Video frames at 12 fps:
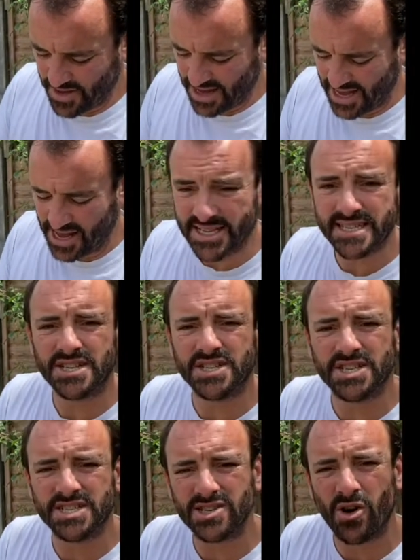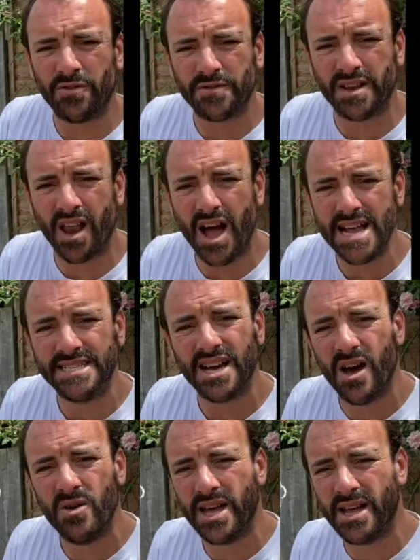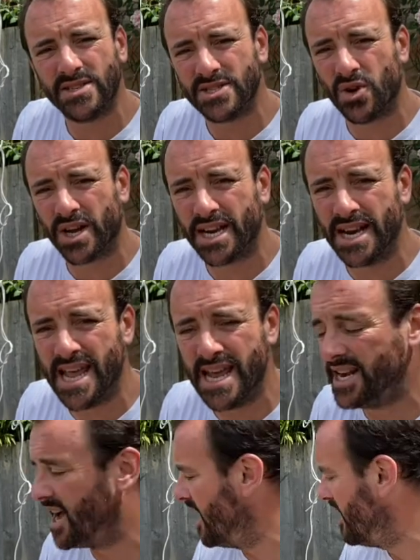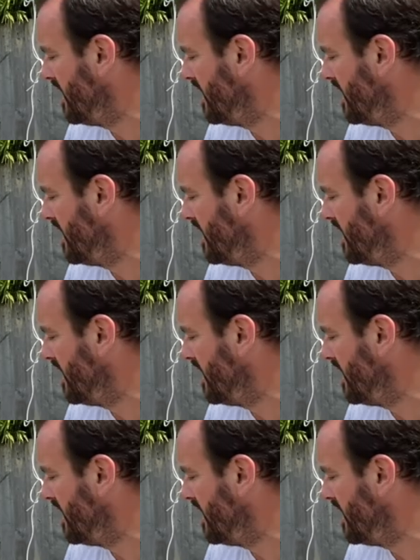It's such a soft, light dough that it's not going to need a